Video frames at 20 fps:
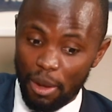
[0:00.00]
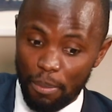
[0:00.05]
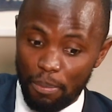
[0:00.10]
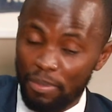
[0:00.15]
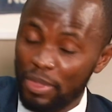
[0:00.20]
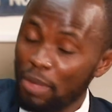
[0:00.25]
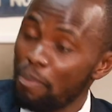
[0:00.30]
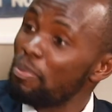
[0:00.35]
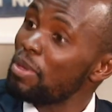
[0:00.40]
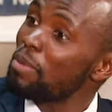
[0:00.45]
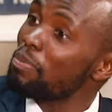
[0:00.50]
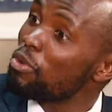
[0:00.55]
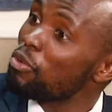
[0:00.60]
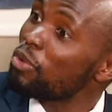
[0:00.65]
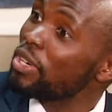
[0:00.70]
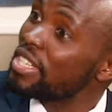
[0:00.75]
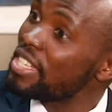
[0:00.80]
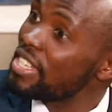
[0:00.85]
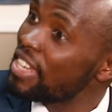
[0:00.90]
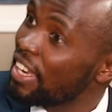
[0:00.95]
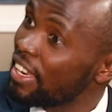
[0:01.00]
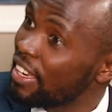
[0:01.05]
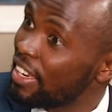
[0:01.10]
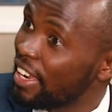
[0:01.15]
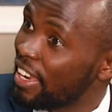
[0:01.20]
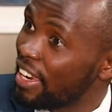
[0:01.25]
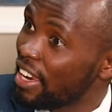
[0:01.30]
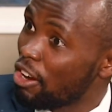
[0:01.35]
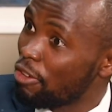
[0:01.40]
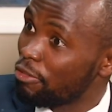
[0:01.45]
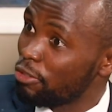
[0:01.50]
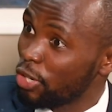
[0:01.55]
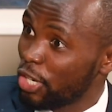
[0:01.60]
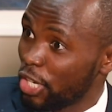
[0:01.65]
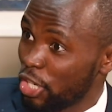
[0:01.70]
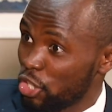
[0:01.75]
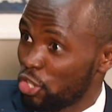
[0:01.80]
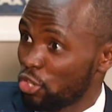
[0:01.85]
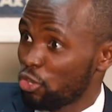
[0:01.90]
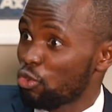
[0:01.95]
the people we train in our
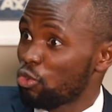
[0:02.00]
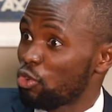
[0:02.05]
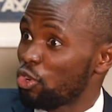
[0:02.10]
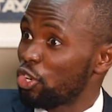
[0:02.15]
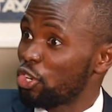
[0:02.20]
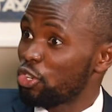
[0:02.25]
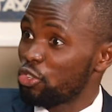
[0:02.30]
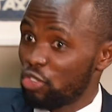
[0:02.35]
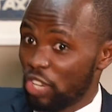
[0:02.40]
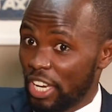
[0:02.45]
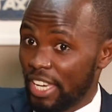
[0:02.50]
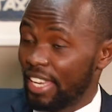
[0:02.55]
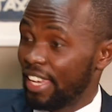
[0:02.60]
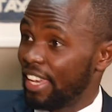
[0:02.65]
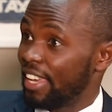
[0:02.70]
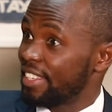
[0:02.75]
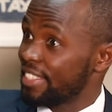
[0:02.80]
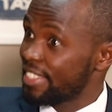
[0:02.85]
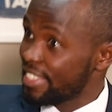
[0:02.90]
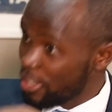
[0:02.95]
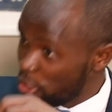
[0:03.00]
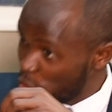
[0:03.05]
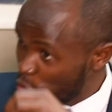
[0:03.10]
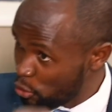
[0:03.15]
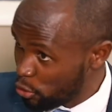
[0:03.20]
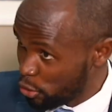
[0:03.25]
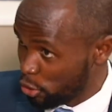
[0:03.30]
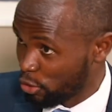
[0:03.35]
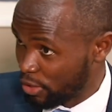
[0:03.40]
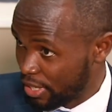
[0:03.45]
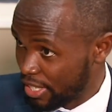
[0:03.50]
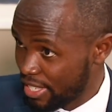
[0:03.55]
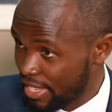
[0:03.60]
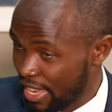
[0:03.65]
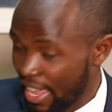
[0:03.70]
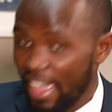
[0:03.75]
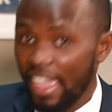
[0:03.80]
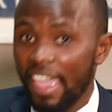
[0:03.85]
vocational training institutions